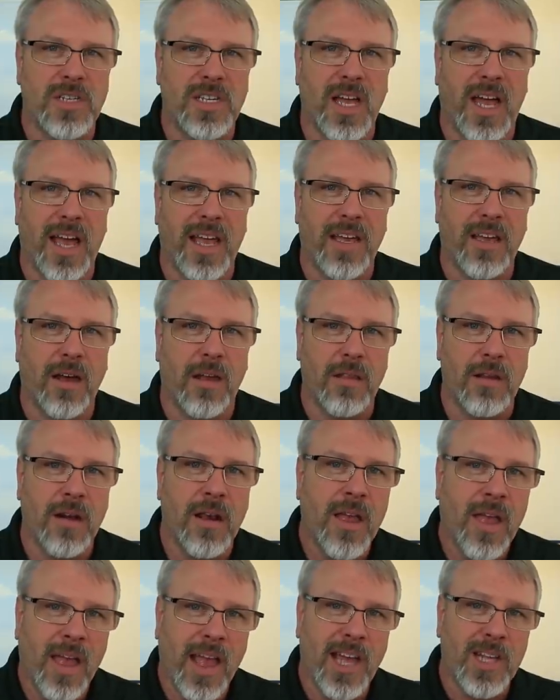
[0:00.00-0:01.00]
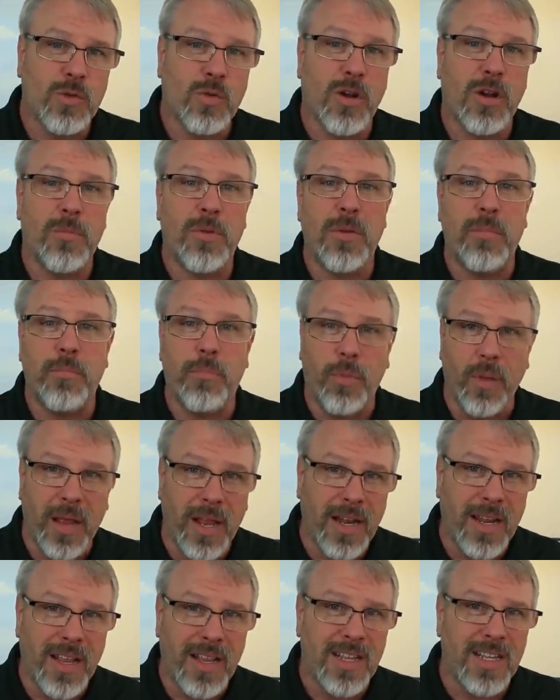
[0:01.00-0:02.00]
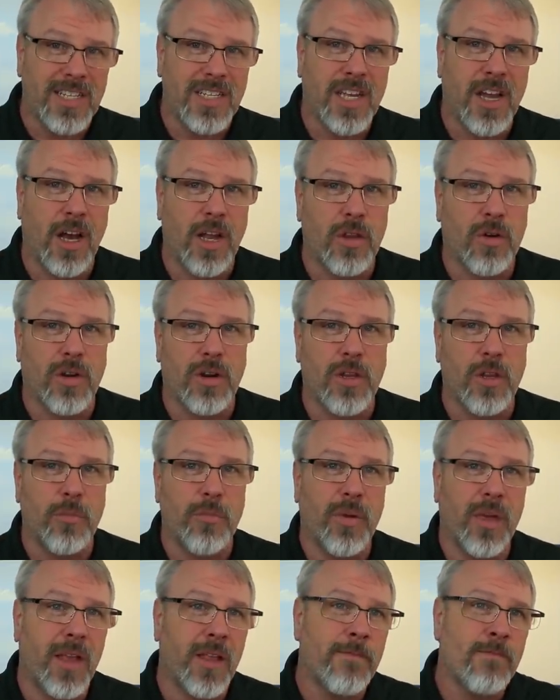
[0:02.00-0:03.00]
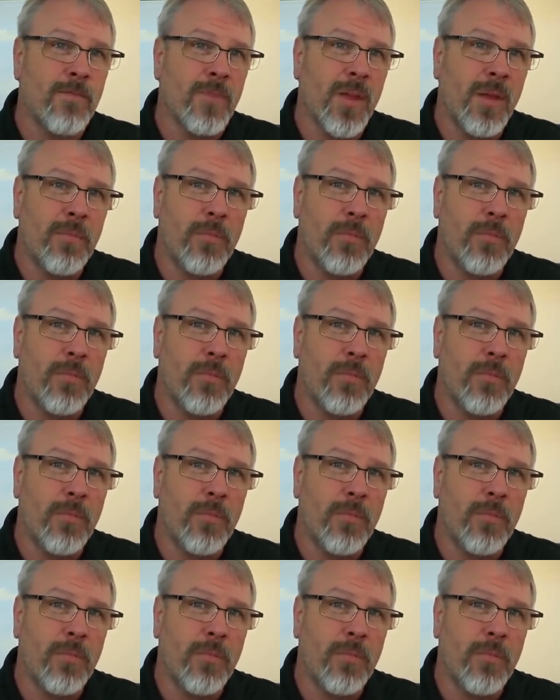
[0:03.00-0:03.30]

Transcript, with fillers: sky color, as we're going to be blending this color a little bit,